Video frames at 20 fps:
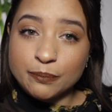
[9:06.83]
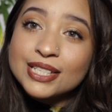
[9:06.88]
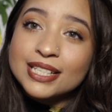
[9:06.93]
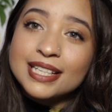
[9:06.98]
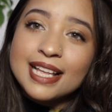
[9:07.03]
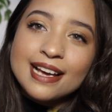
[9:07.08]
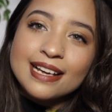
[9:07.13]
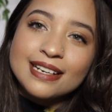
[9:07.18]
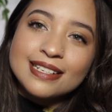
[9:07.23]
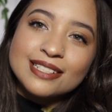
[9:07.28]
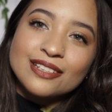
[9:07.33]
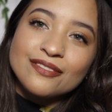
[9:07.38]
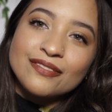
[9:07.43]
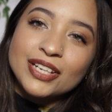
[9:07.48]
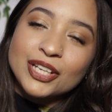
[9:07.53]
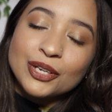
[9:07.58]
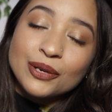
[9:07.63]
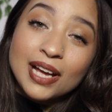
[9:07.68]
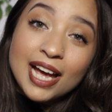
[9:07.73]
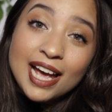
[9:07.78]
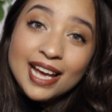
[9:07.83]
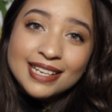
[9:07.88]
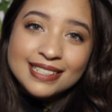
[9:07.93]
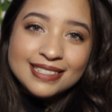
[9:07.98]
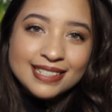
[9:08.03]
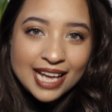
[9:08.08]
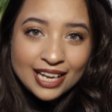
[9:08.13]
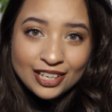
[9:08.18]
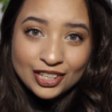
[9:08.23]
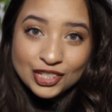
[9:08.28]
So that is the video, guys.
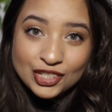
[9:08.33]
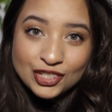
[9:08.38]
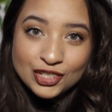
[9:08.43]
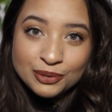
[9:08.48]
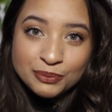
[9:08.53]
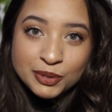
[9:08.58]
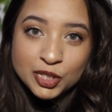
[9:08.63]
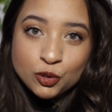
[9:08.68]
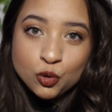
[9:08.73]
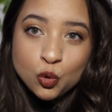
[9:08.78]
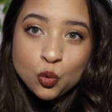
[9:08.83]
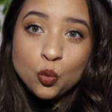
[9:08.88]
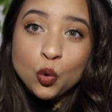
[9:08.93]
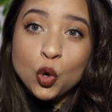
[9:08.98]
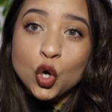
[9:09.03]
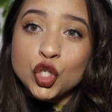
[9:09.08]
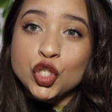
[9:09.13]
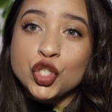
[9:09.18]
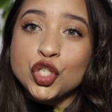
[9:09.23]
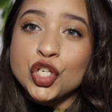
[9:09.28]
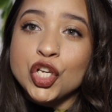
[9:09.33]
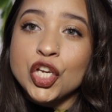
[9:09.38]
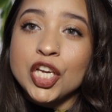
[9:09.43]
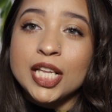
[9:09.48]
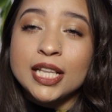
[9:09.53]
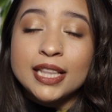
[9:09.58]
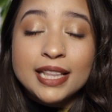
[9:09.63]
Thank you so much for watching.